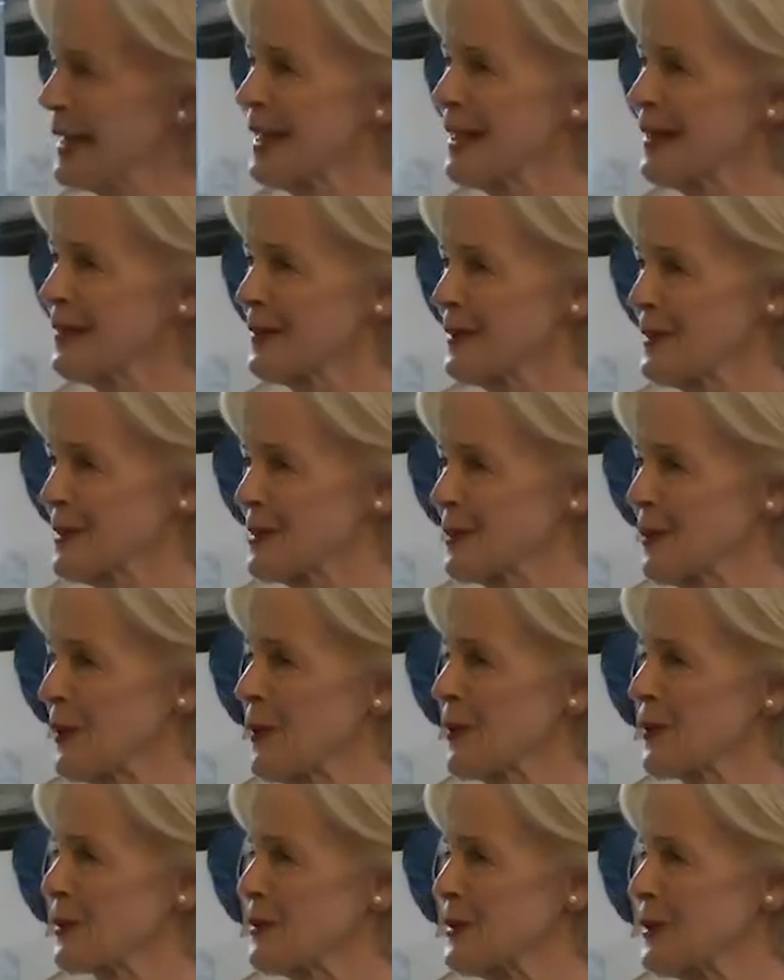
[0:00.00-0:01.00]
here and
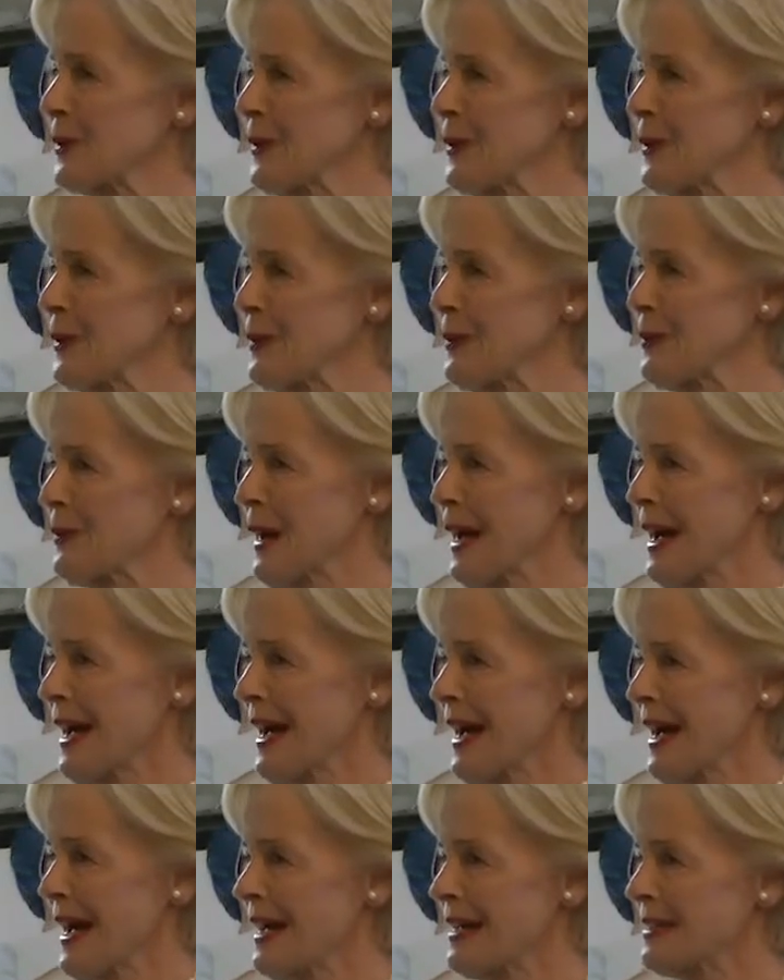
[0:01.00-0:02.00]
talk to
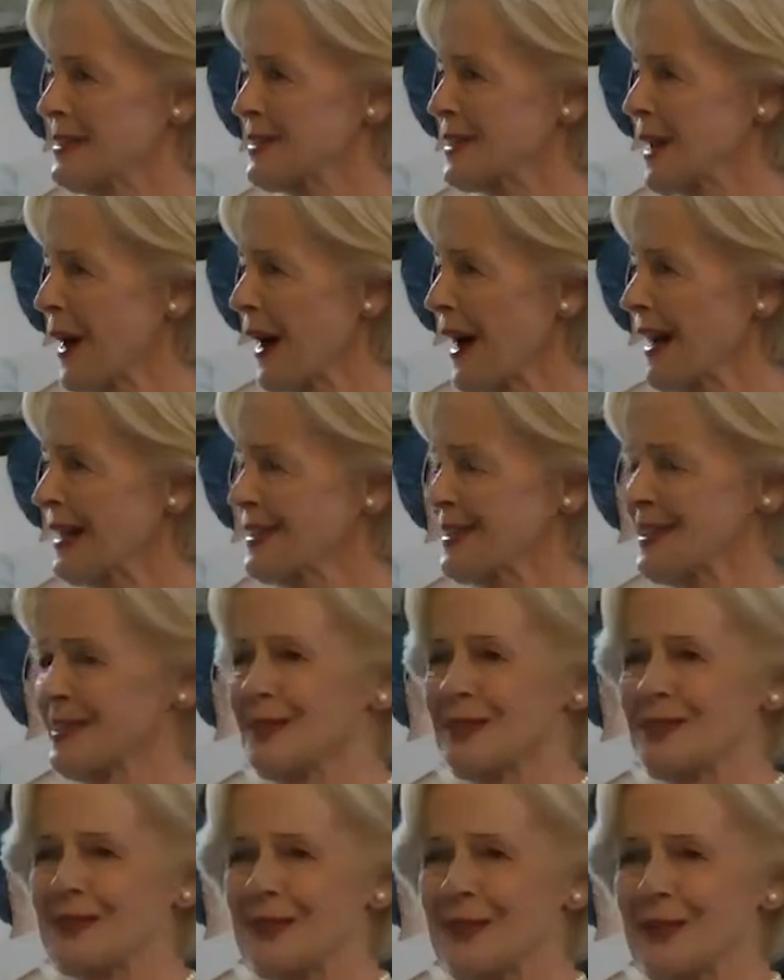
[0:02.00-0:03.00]

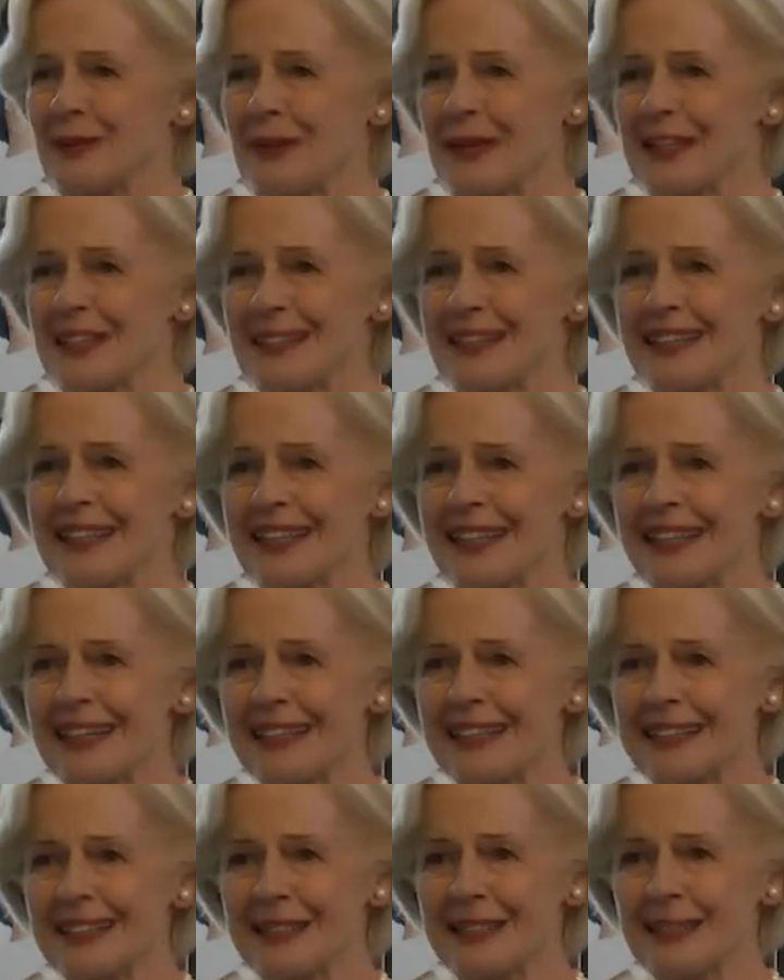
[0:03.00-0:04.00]
scientists, to
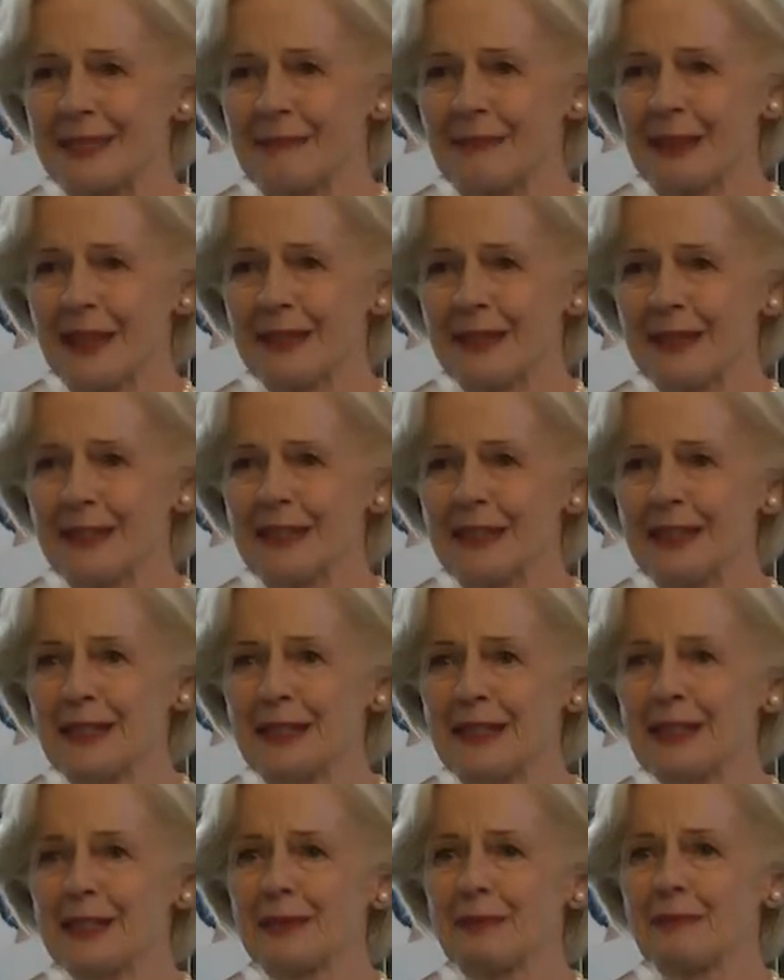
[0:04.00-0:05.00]
engineers, to the
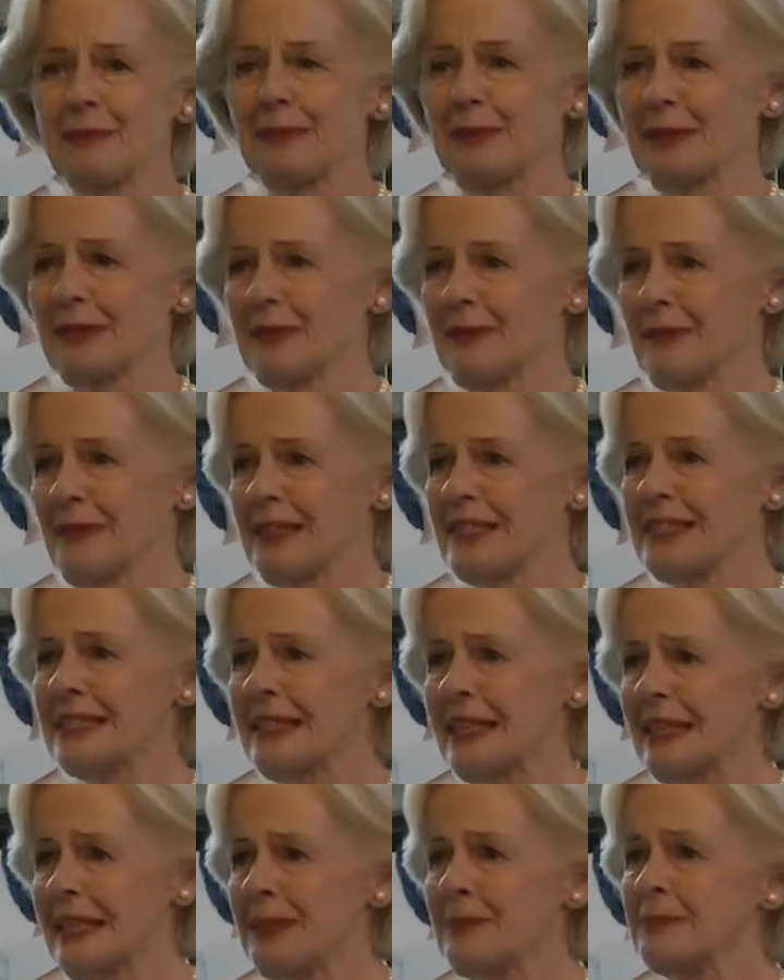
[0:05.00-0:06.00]
multidisciplinary
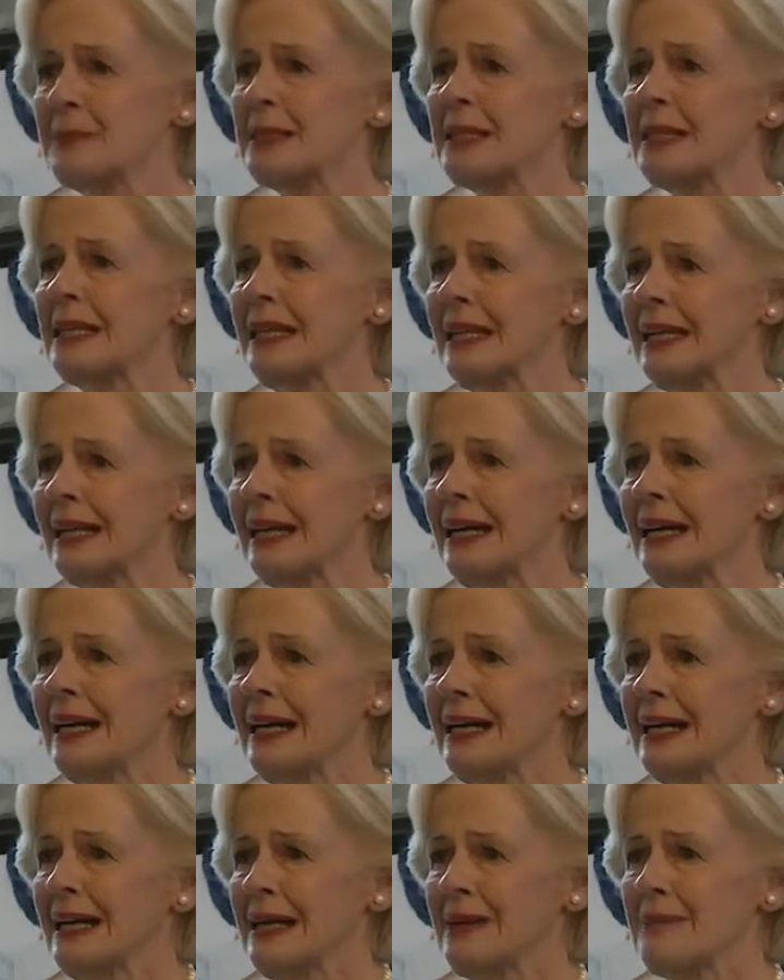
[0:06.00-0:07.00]
teams here
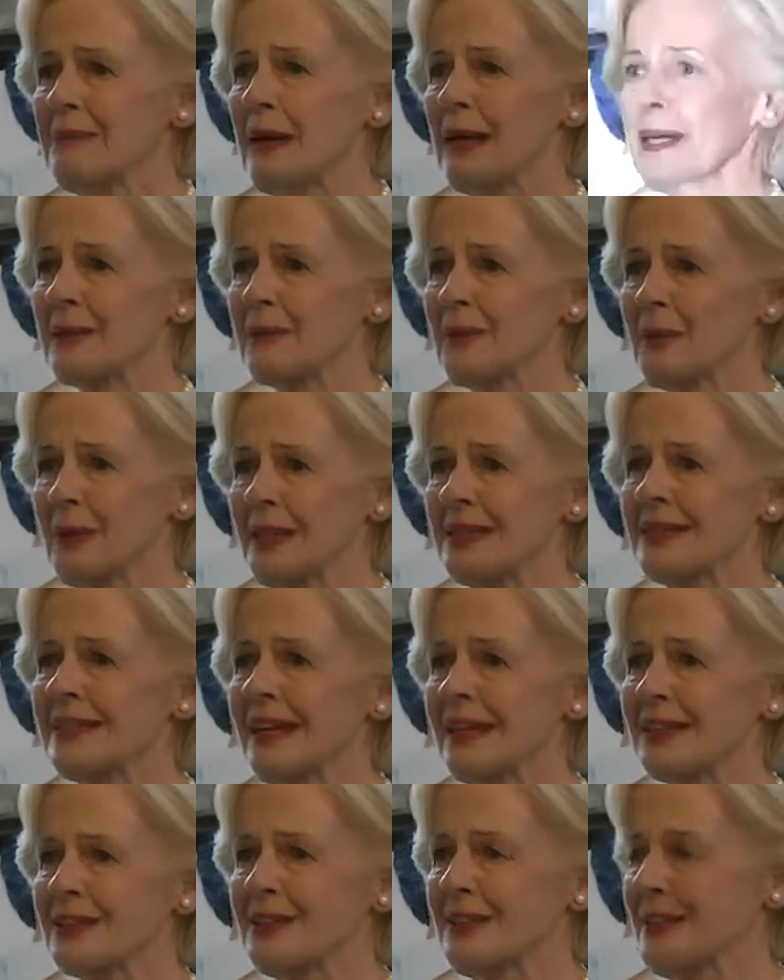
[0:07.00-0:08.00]
about what is
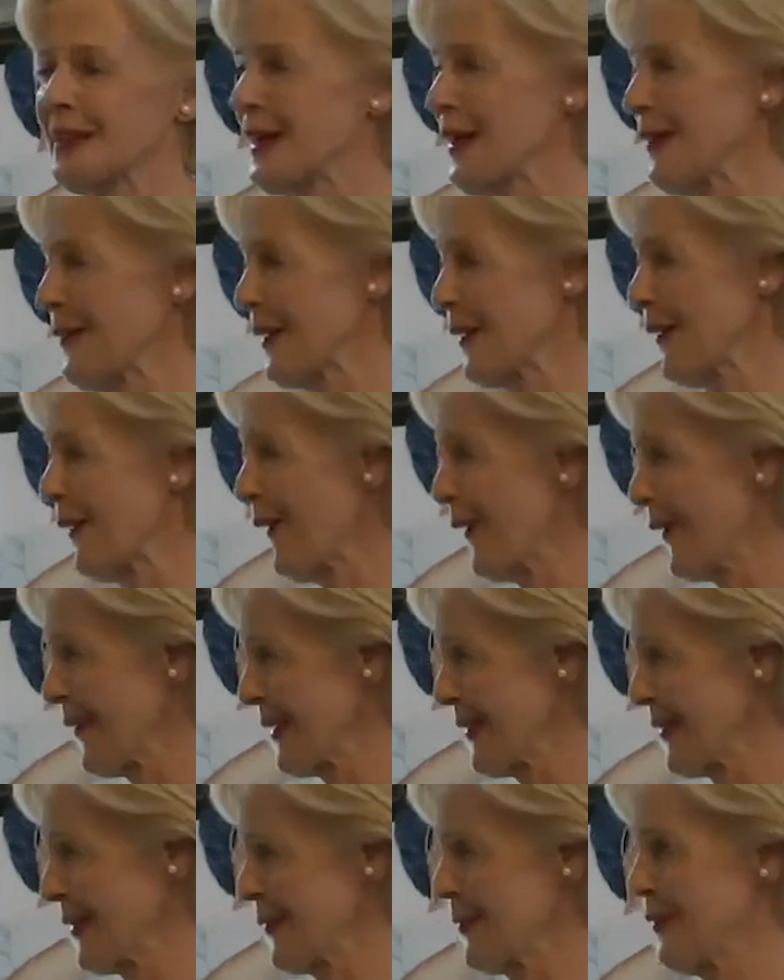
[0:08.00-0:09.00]
actually going
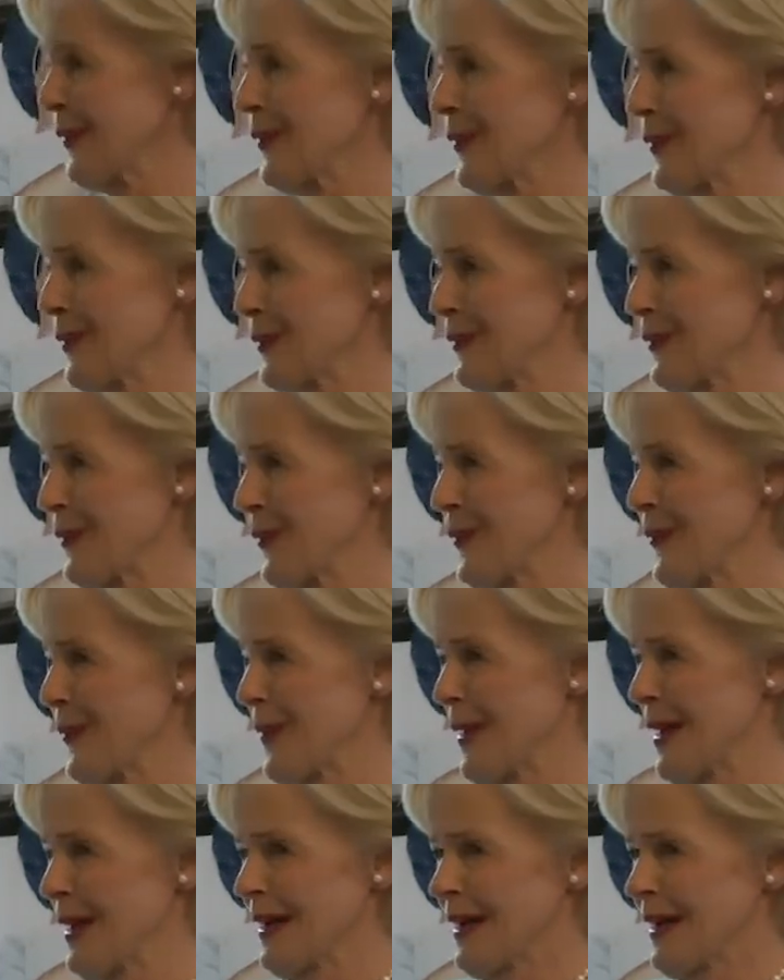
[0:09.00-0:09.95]
on in the fourth floor.